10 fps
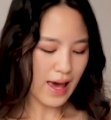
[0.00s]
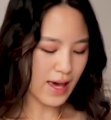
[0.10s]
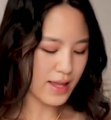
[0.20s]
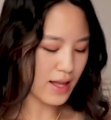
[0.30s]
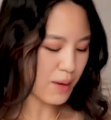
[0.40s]

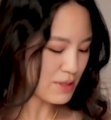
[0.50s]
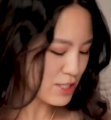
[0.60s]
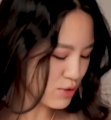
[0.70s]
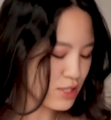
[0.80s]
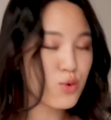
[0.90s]
and up
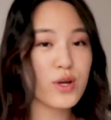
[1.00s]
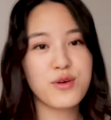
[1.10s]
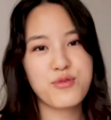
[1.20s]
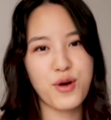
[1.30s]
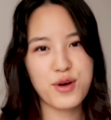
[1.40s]
until the
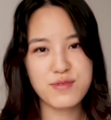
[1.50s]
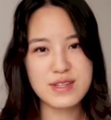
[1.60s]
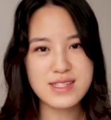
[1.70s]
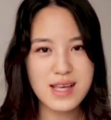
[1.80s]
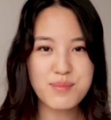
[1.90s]
23rd
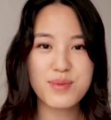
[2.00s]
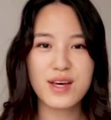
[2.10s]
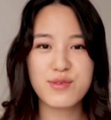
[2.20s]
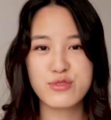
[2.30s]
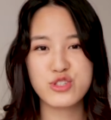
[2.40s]
of
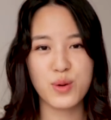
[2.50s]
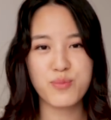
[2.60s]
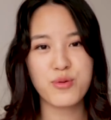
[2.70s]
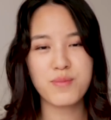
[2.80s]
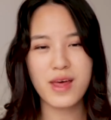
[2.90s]
December, if you
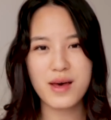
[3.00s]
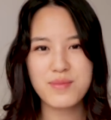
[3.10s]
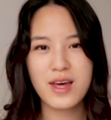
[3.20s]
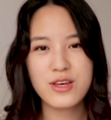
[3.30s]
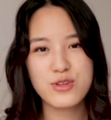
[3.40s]
shop from
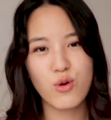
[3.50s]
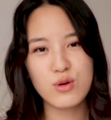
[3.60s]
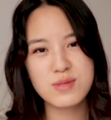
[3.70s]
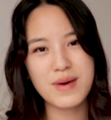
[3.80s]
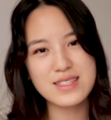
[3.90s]
them, you
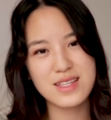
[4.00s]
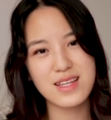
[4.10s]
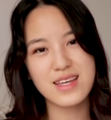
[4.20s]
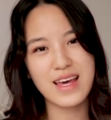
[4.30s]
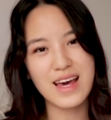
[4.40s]

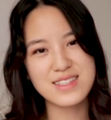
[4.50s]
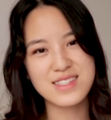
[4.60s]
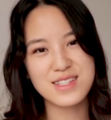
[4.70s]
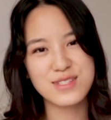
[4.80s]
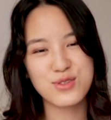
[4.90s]
automatically get
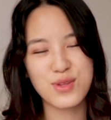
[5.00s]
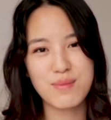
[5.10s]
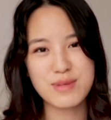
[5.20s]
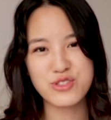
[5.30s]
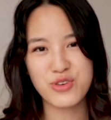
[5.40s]
entered into
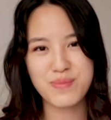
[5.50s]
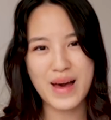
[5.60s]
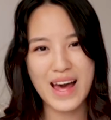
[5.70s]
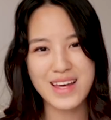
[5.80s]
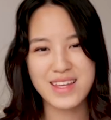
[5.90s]
their mystery
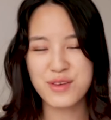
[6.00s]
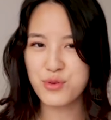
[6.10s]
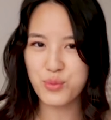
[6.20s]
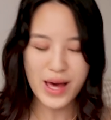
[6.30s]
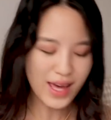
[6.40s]
bag
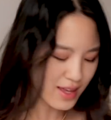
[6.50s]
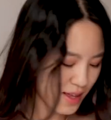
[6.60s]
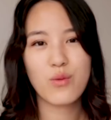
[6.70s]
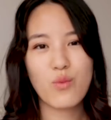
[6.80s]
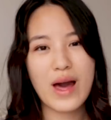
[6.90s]

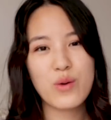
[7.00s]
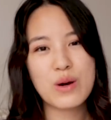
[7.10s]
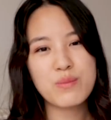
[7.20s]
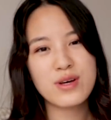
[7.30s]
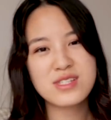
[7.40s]
giveaway where
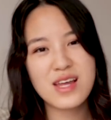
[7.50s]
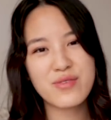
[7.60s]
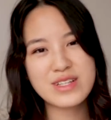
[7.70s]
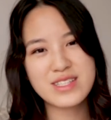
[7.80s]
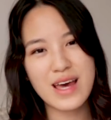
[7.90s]
one person
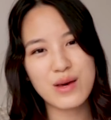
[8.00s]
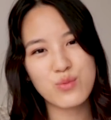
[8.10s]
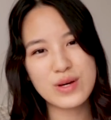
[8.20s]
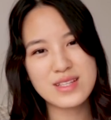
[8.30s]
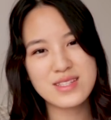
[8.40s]
every day
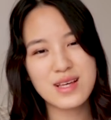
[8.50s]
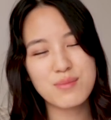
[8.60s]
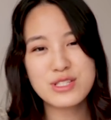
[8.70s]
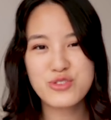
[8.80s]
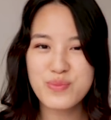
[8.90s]
wins
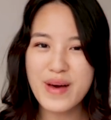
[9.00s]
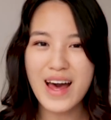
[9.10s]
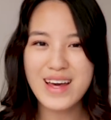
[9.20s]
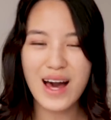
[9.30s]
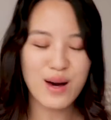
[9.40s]
a mystery
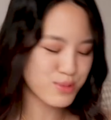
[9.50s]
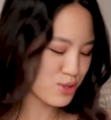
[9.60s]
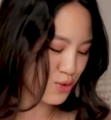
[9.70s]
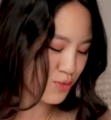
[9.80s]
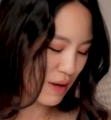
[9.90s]
bag up
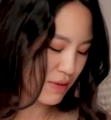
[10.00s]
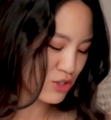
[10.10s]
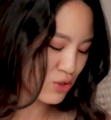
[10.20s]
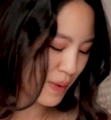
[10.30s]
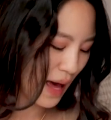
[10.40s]
to
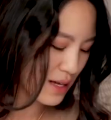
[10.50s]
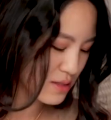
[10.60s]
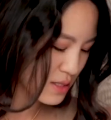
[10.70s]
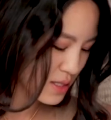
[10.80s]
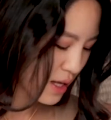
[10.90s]

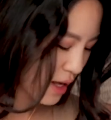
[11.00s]
£500.